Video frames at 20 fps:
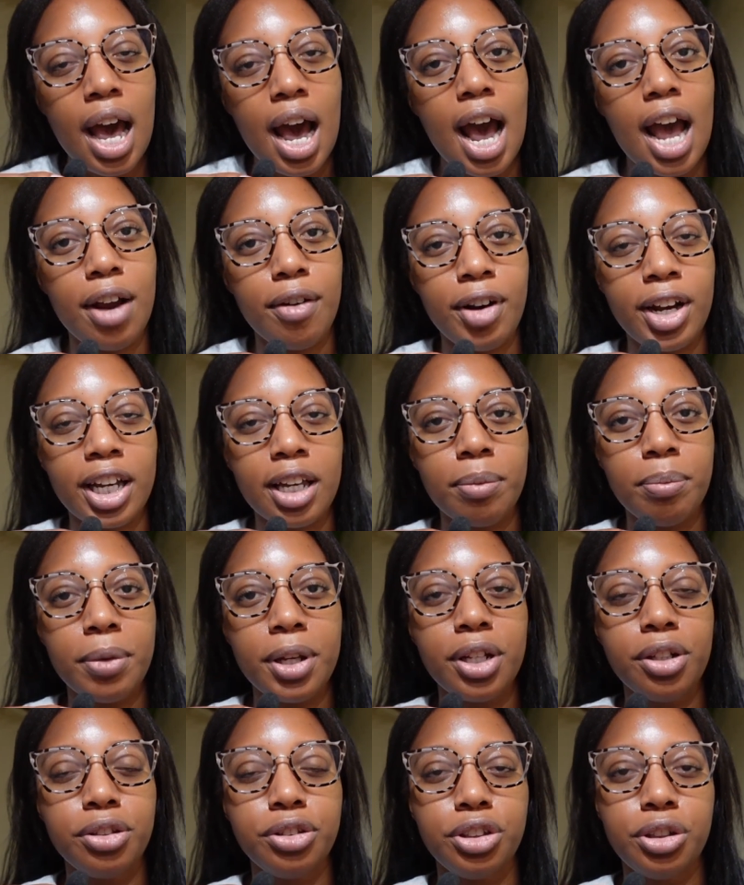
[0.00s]
I
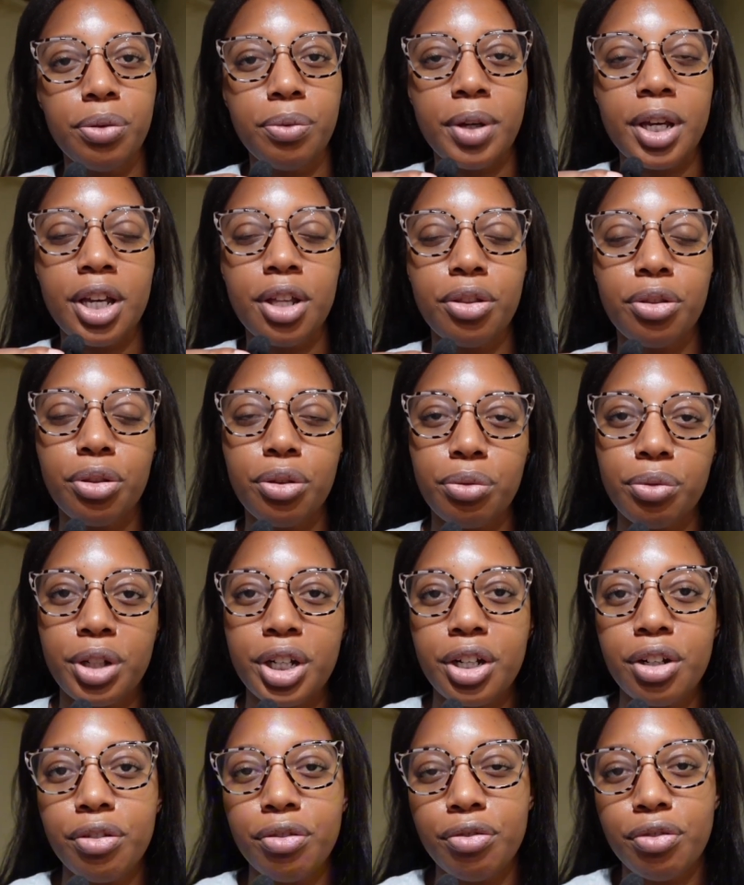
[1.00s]
recommend doing
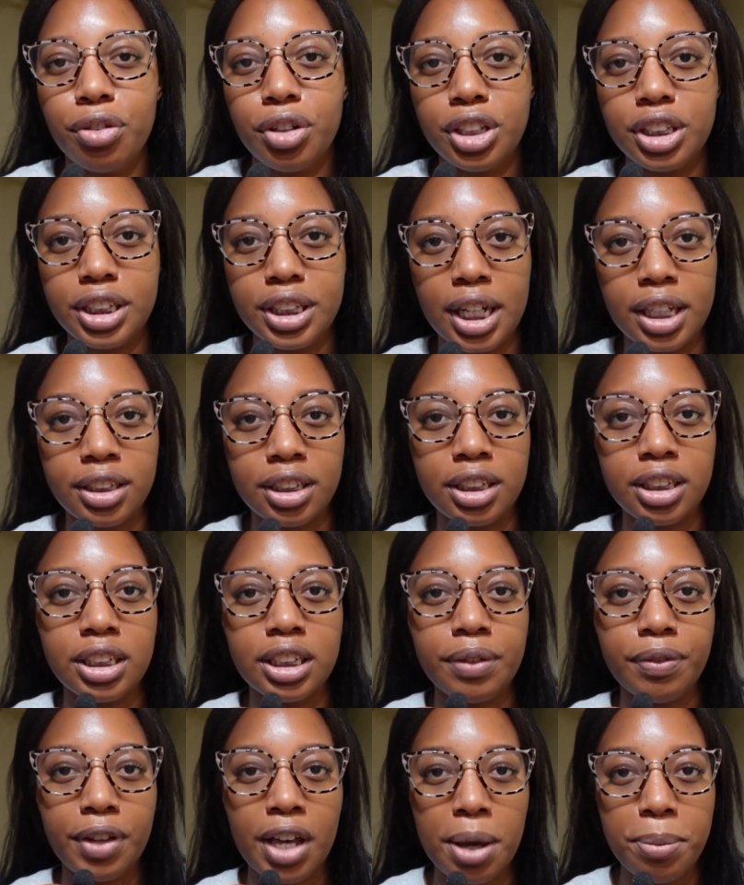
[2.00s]
3 to 4 sessions
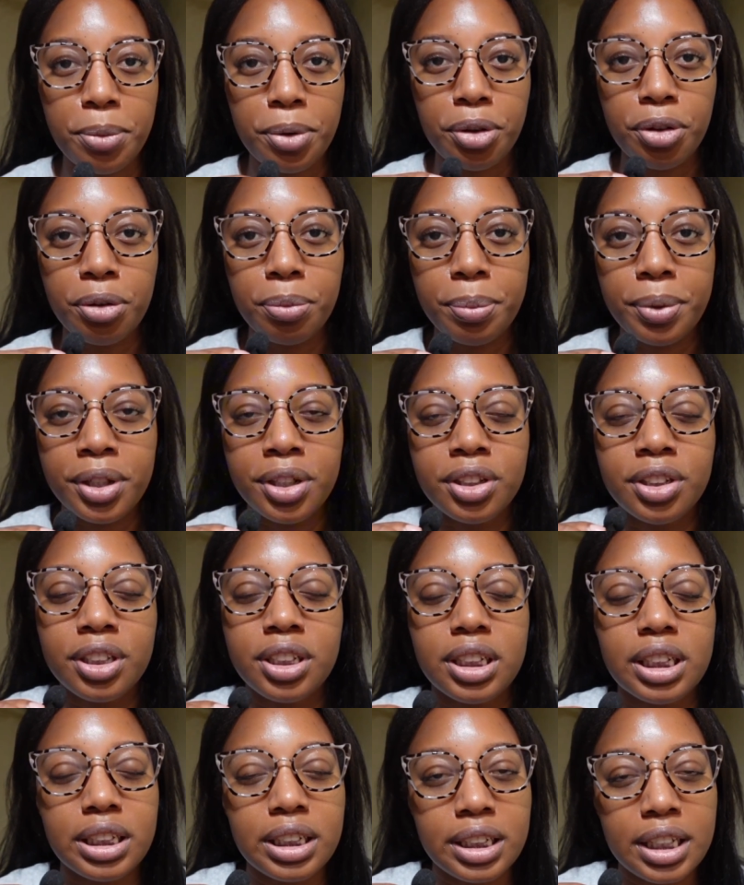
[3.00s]
of chemical
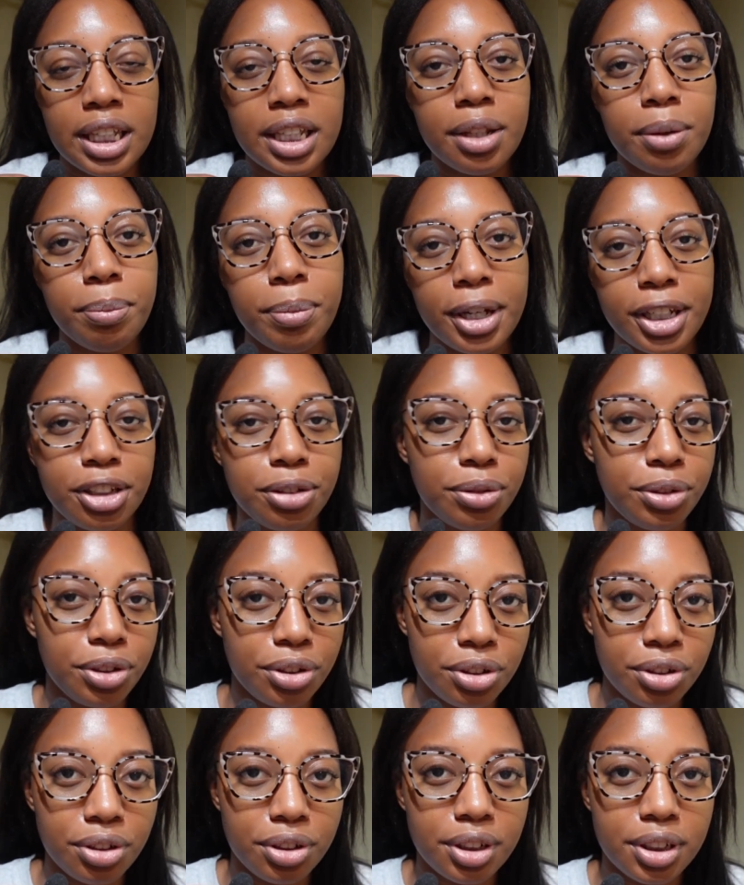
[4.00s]
peels to see the best
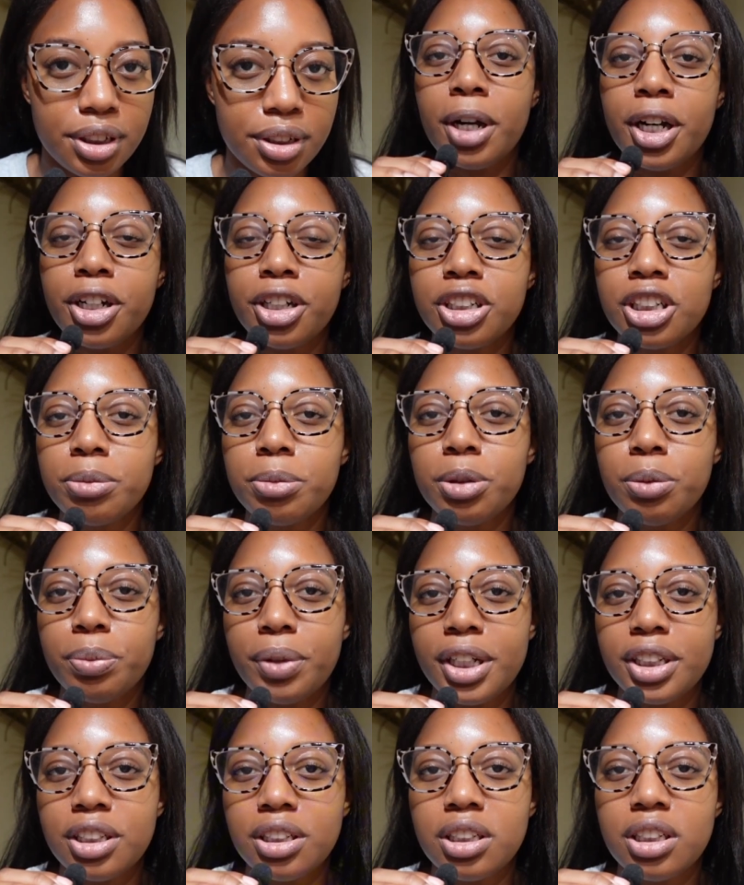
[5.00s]
results.
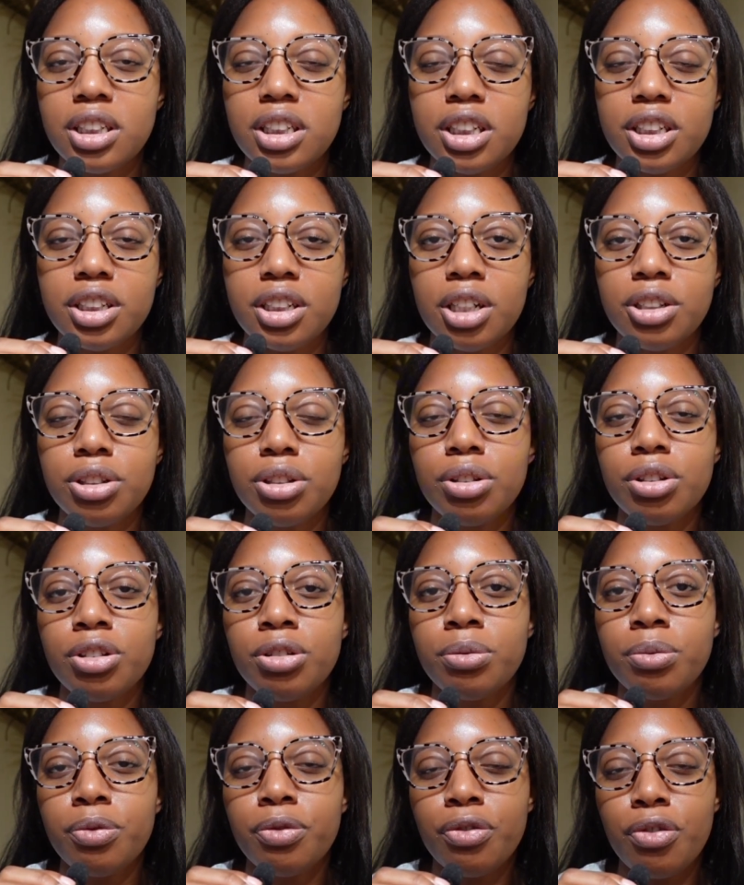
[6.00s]
Microdermabrasion is a
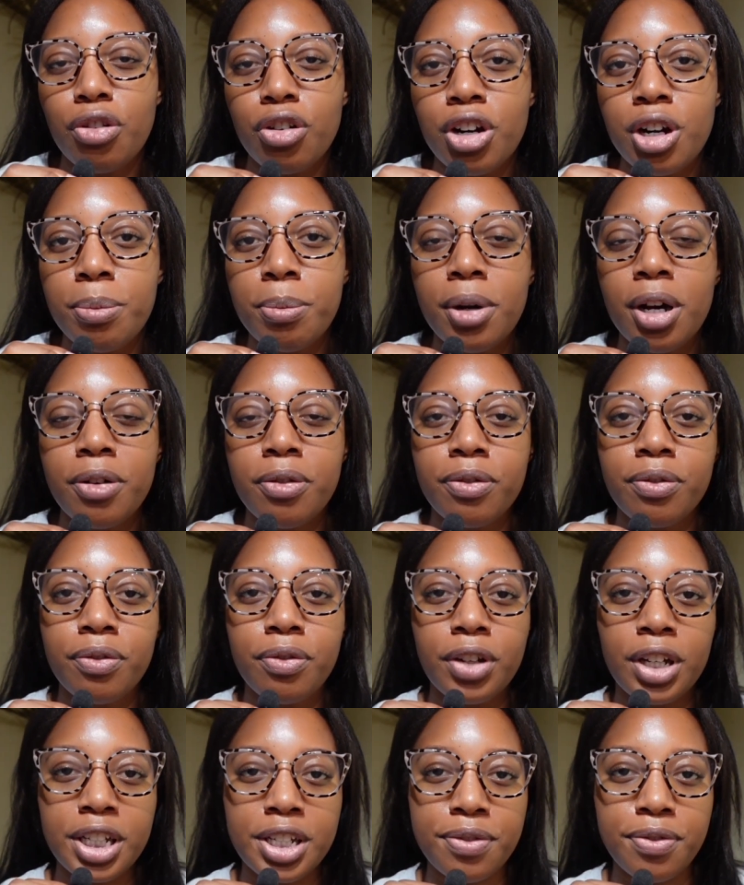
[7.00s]
gentle form of
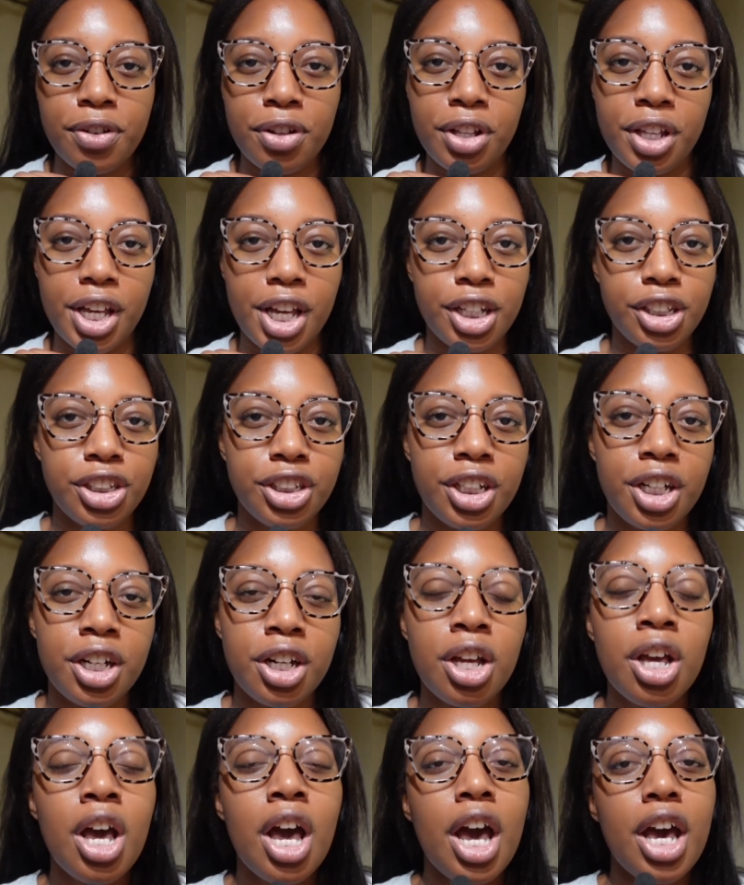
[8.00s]
exfoliation.